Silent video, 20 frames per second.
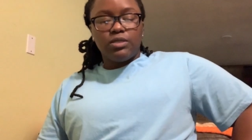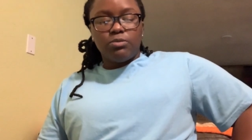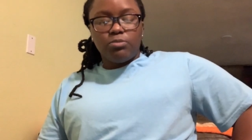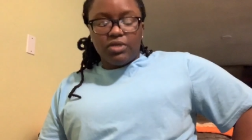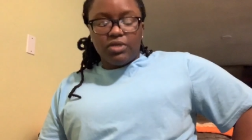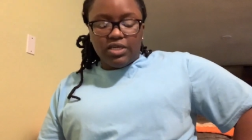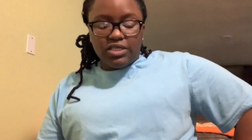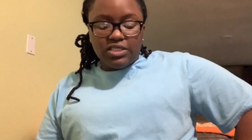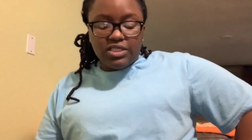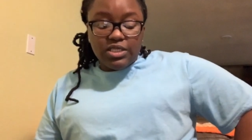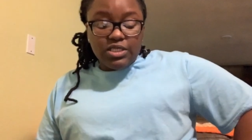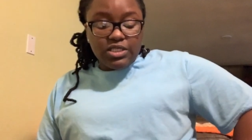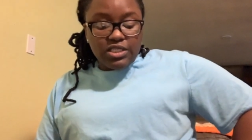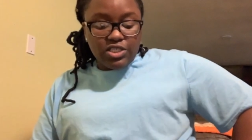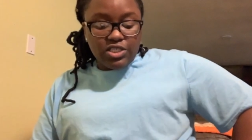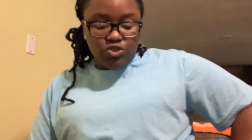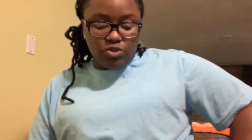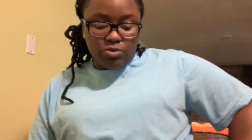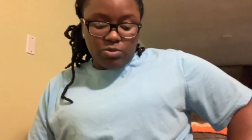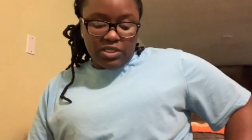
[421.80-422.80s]
because it is
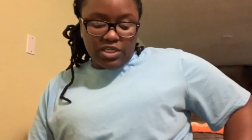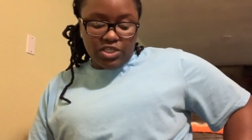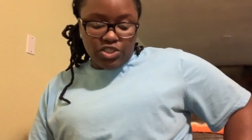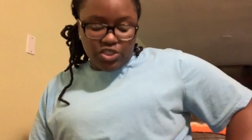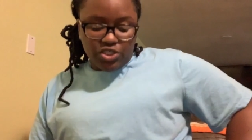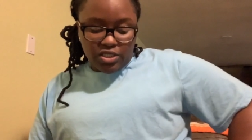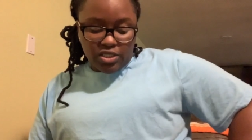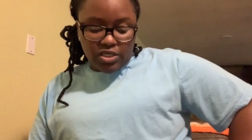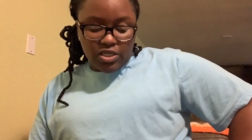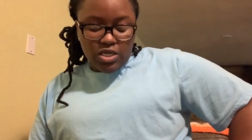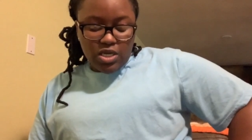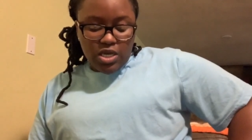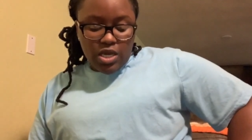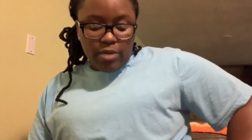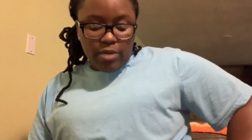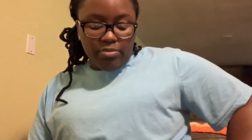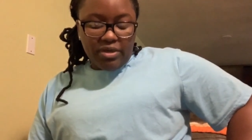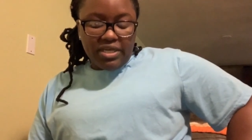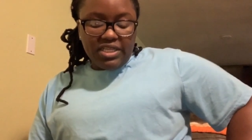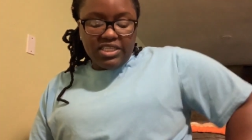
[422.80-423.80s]
extremely itchy.
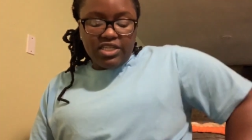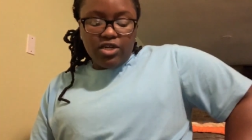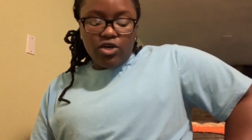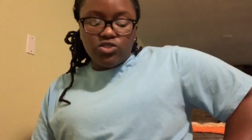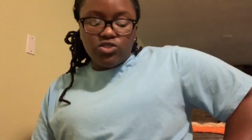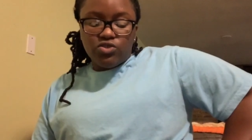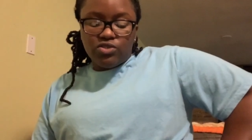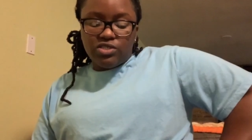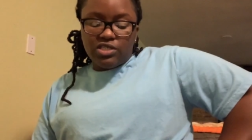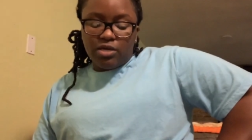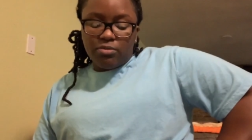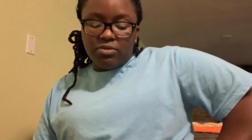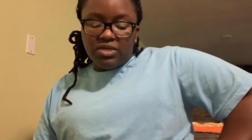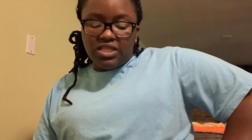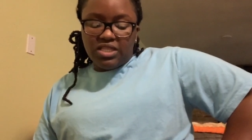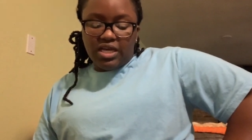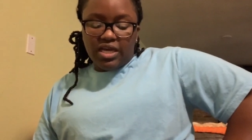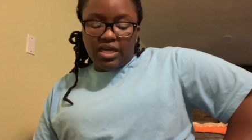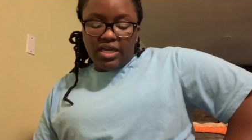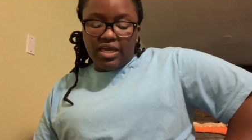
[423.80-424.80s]
But he did also tell me
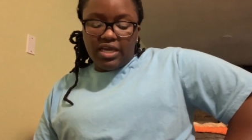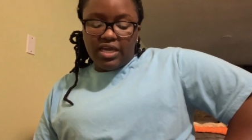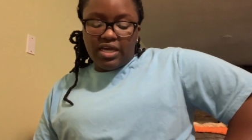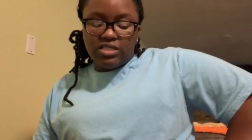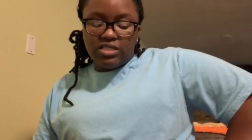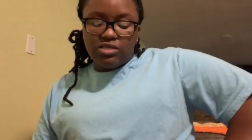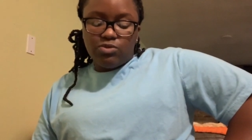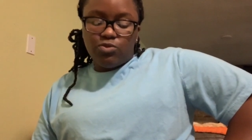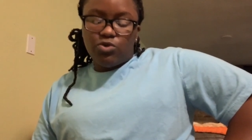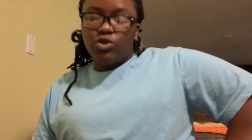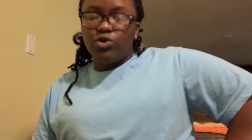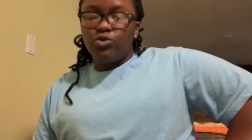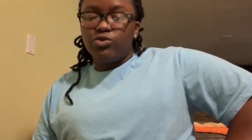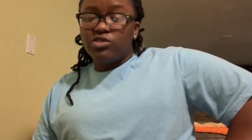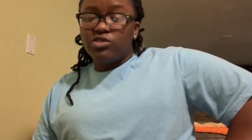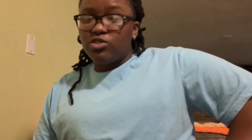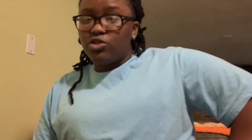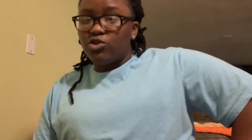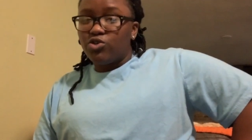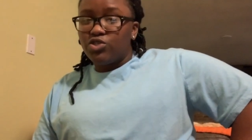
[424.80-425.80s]
that he had someone who was
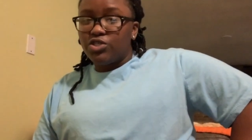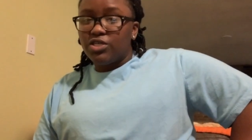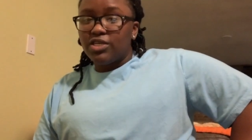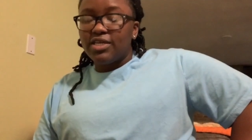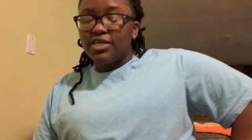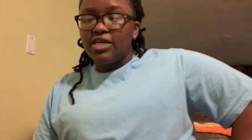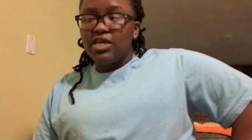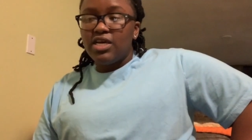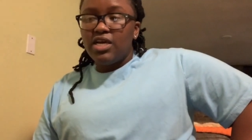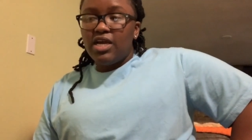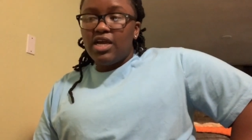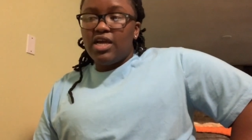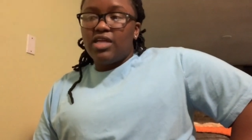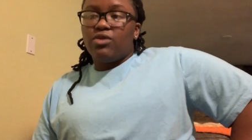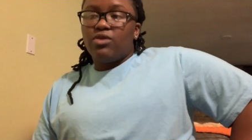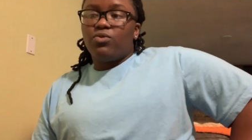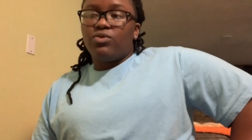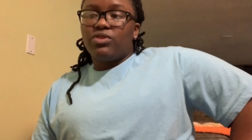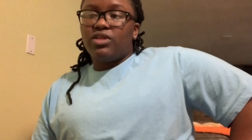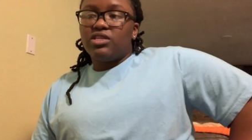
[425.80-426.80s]
allergic, and
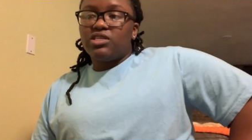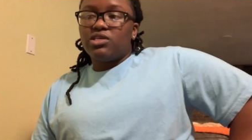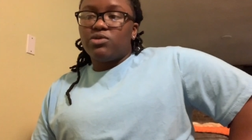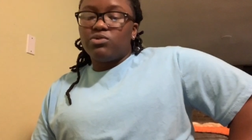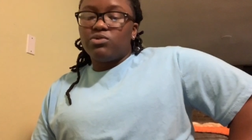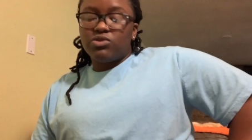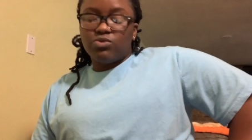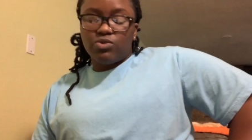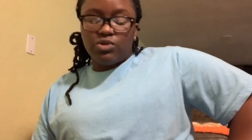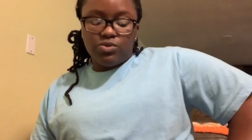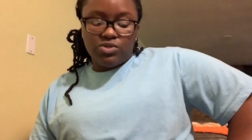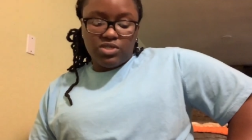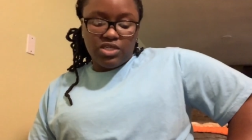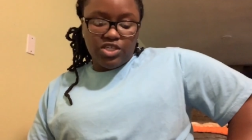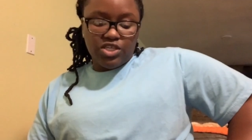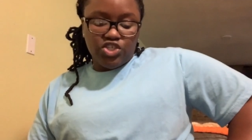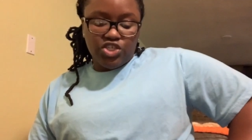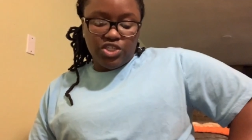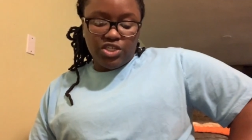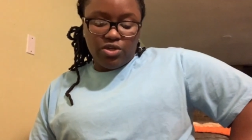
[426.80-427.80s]
then what they did was when it was
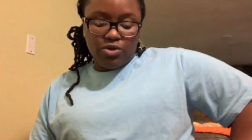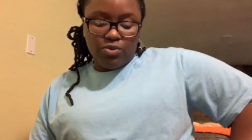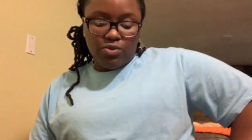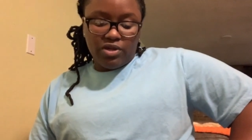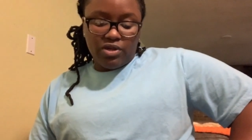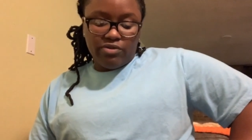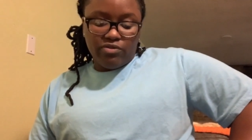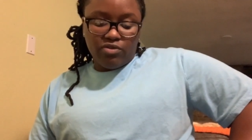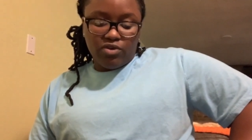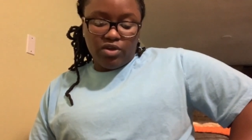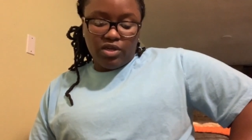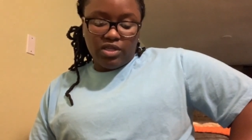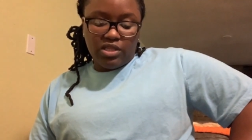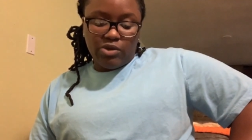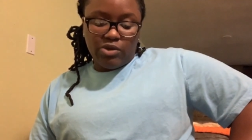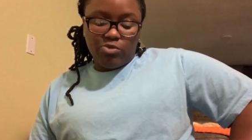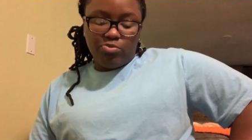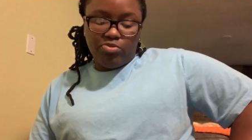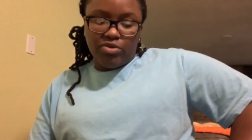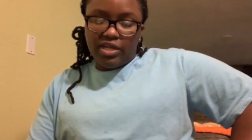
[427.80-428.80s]
itchy or whatever, they
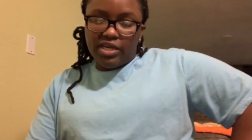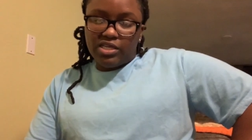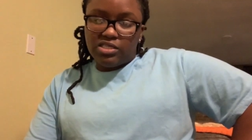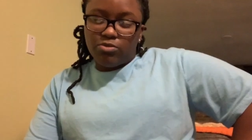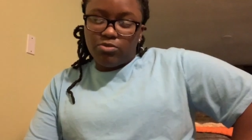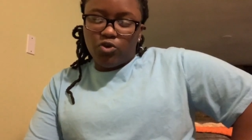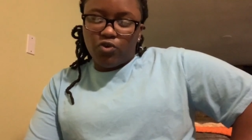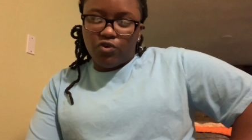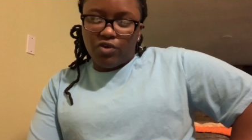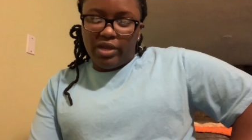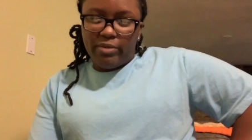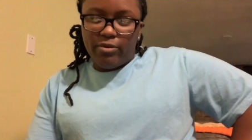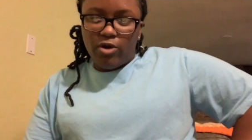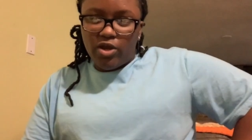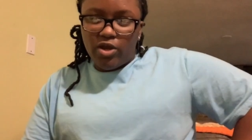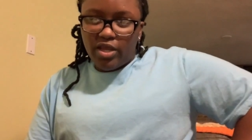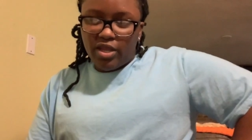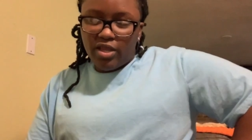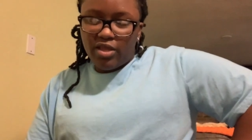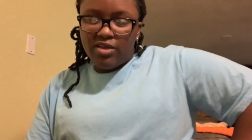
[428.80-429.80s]
would put like some cream
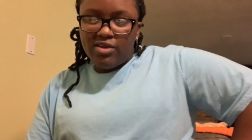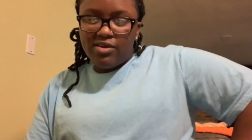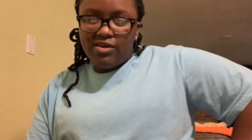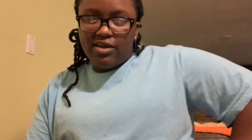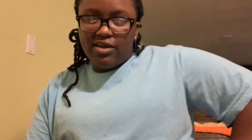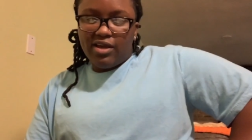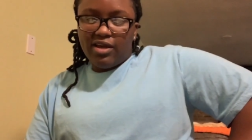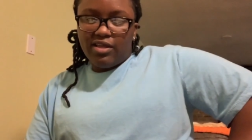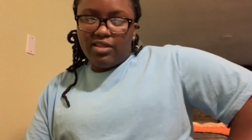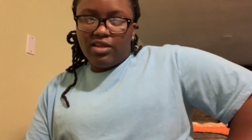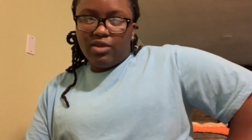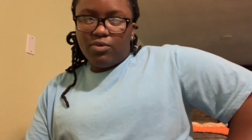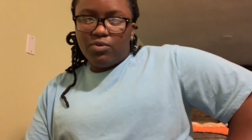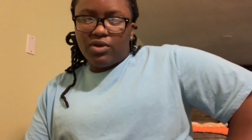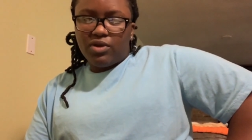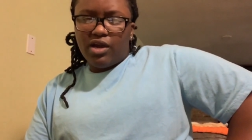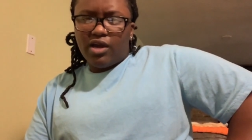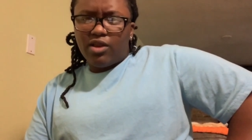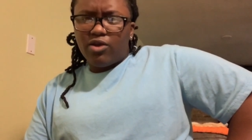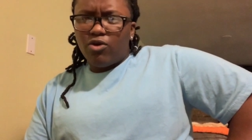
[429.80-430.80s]
on it, and then it would
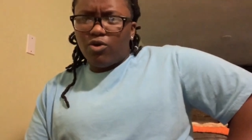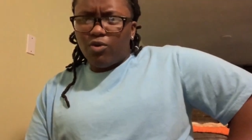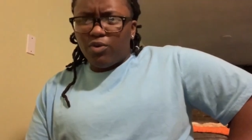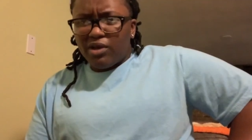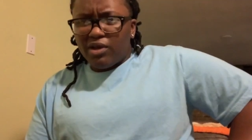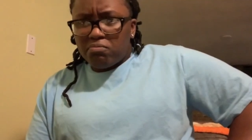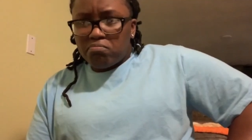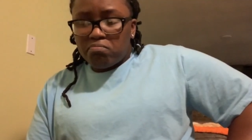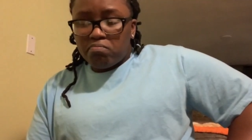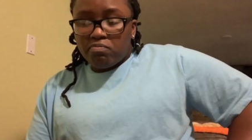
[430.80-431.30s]
kind of go away.